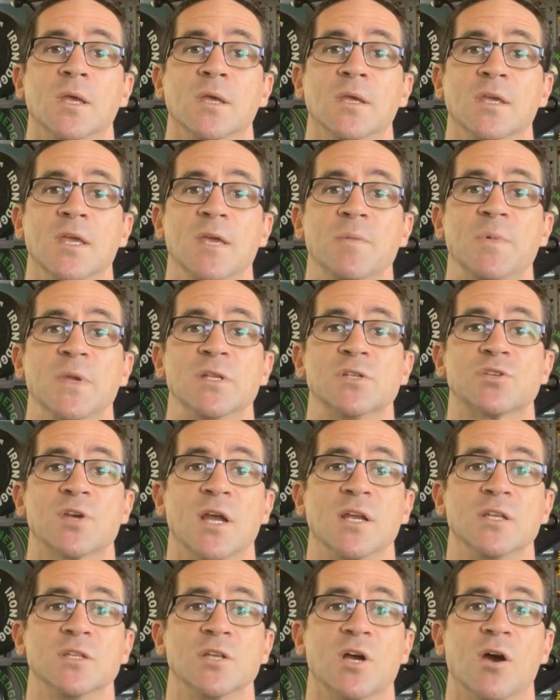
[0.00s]
Keeping
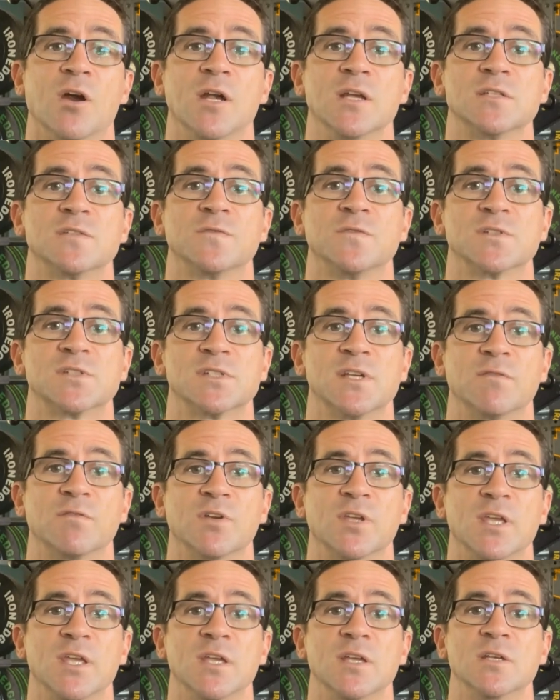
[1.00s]
training diaries for
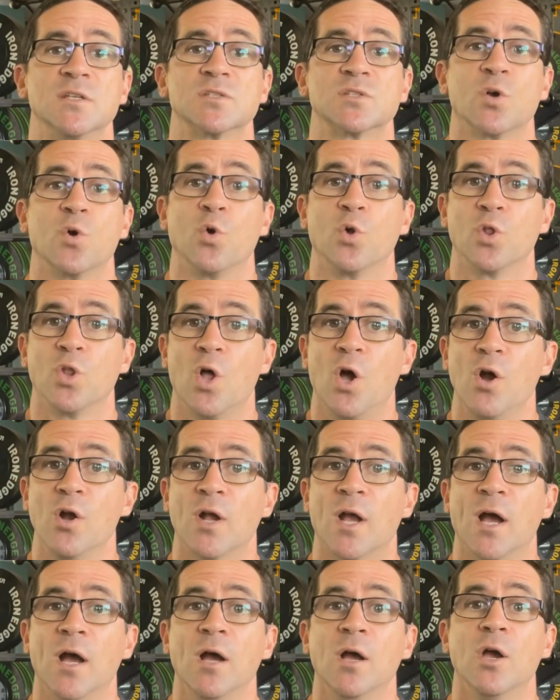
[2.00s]
several years or
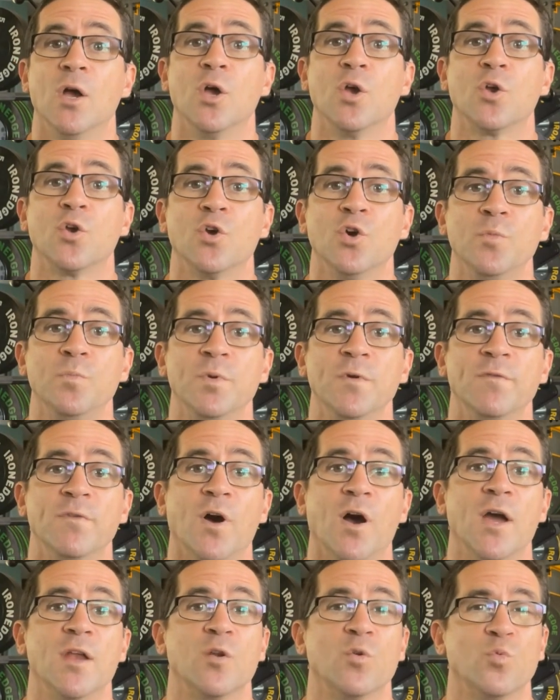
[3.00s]
longer could
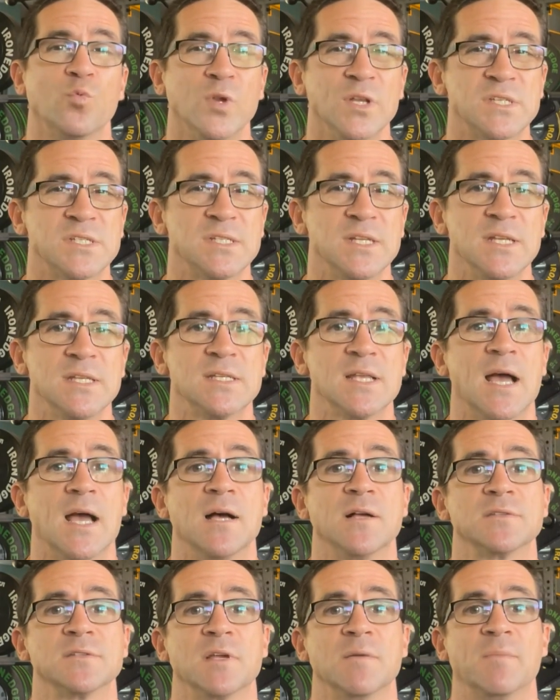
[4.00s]
provide rich
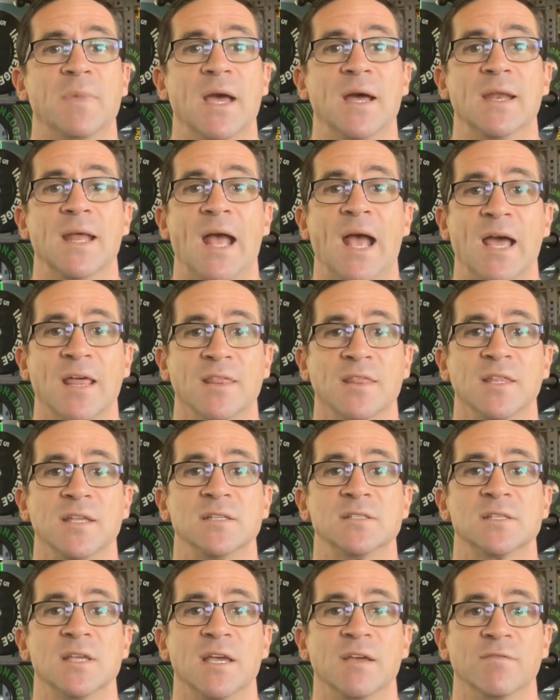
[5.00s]
details about
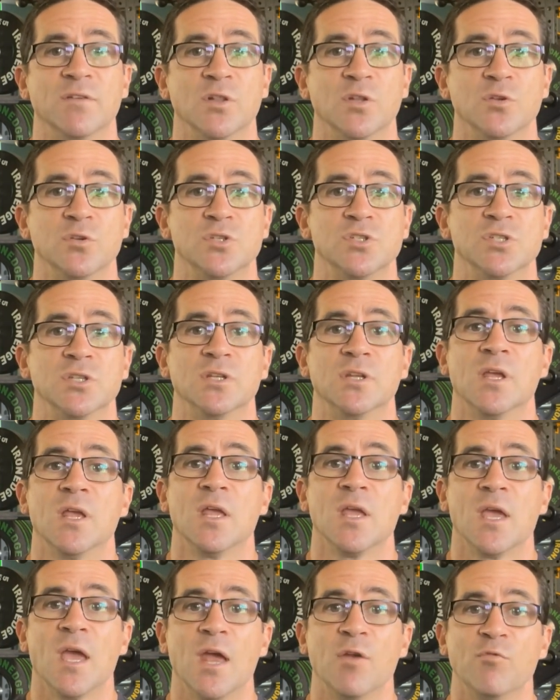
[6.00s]
athletes' evolution
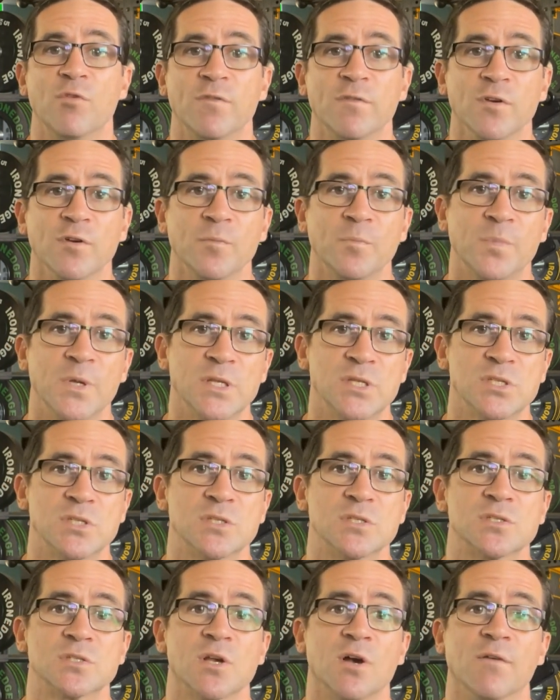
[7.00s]
and reveal
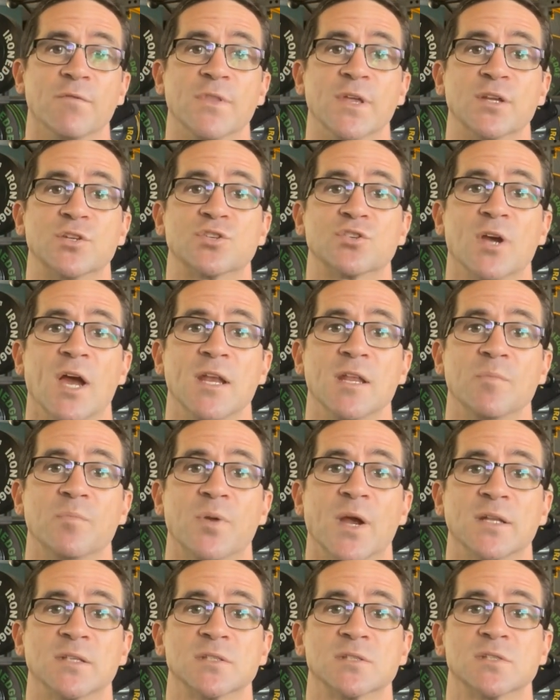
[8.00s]
pictures of their training
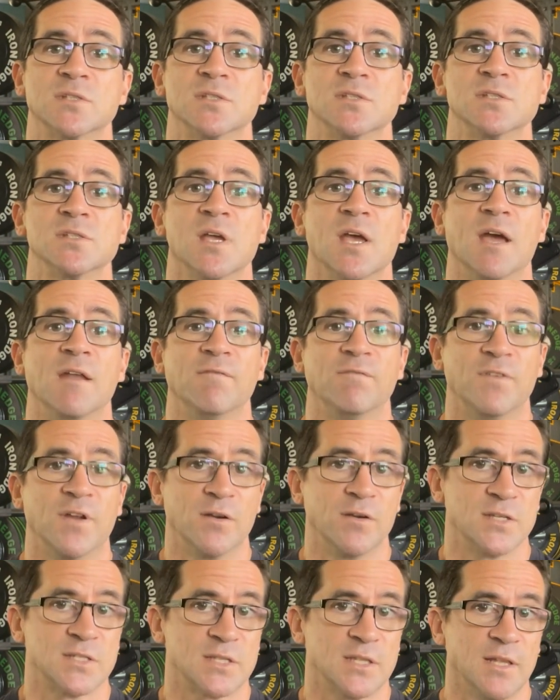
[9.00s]
practices at
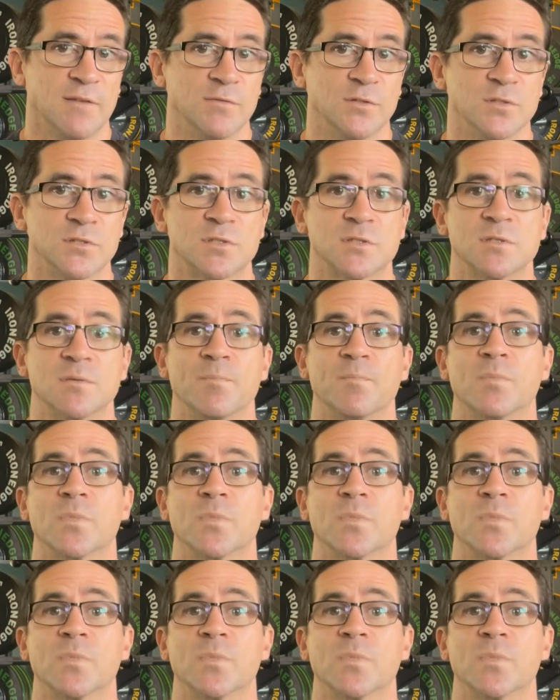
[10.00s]
various levels.